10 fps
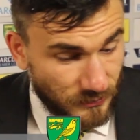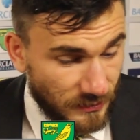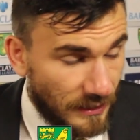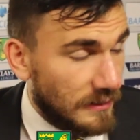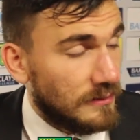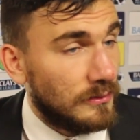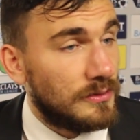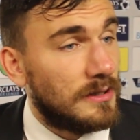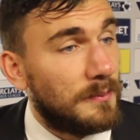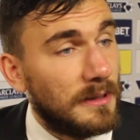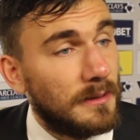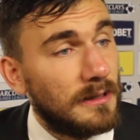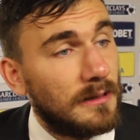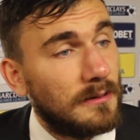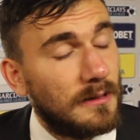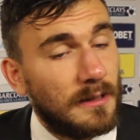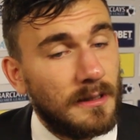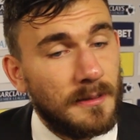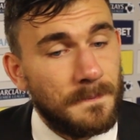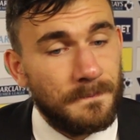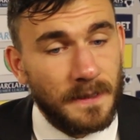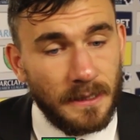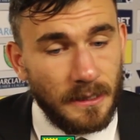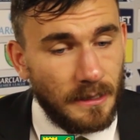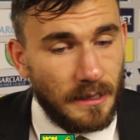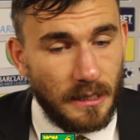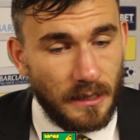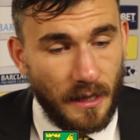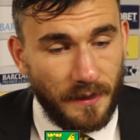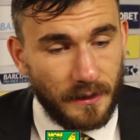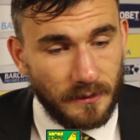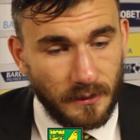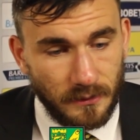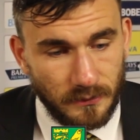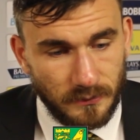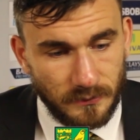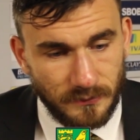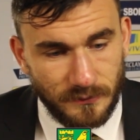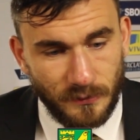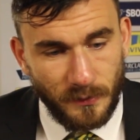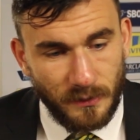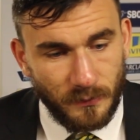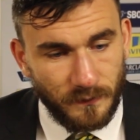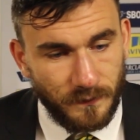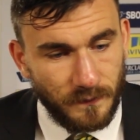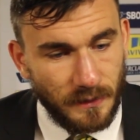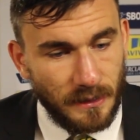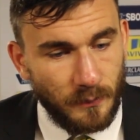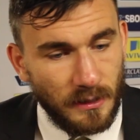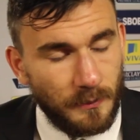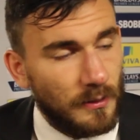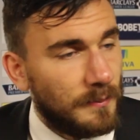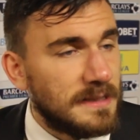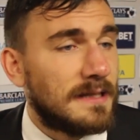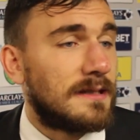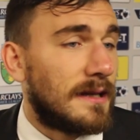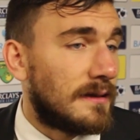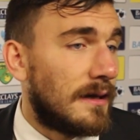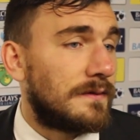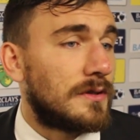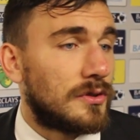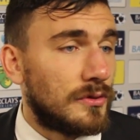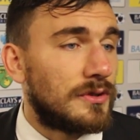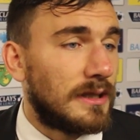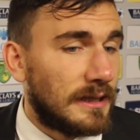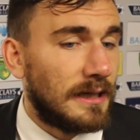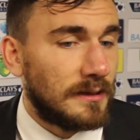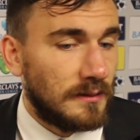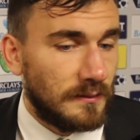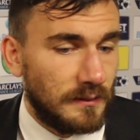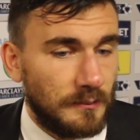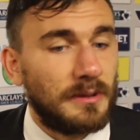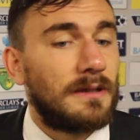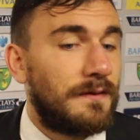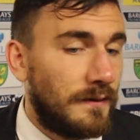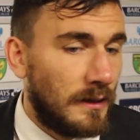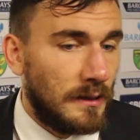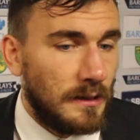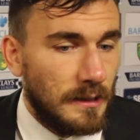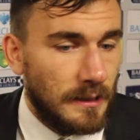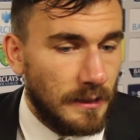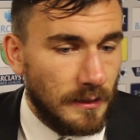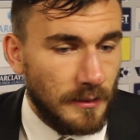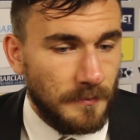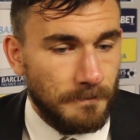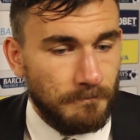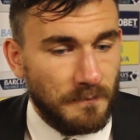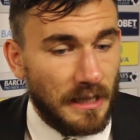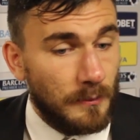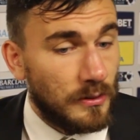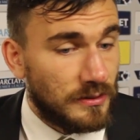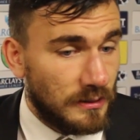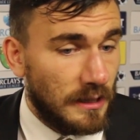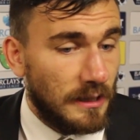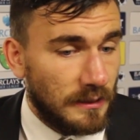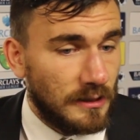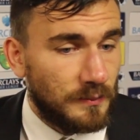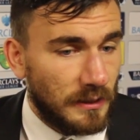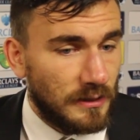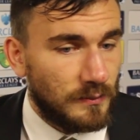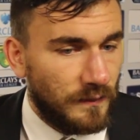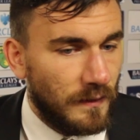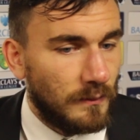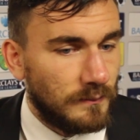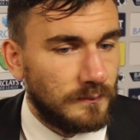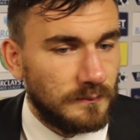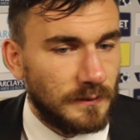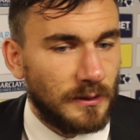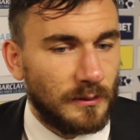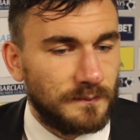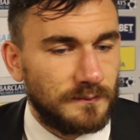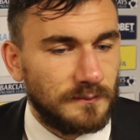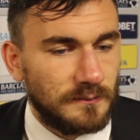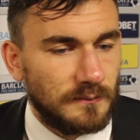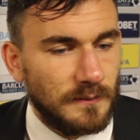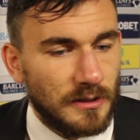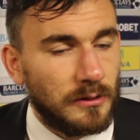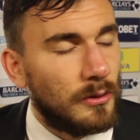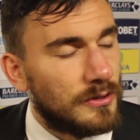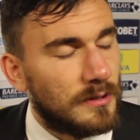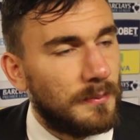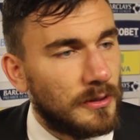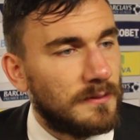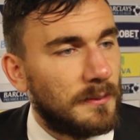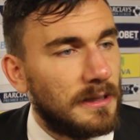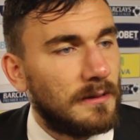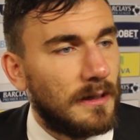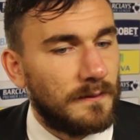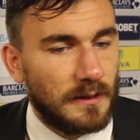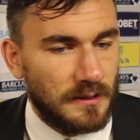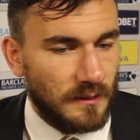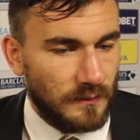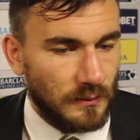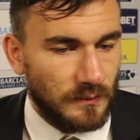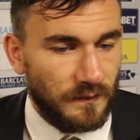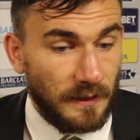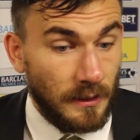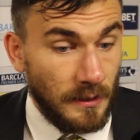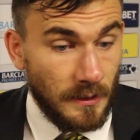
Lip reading: just the highs and lows of the Premier League. I think that the way we've went about our business second half just shows you the character and the belief. And amongst these players, we felt, you know, as low as could possibly be after a 7-0 defeat.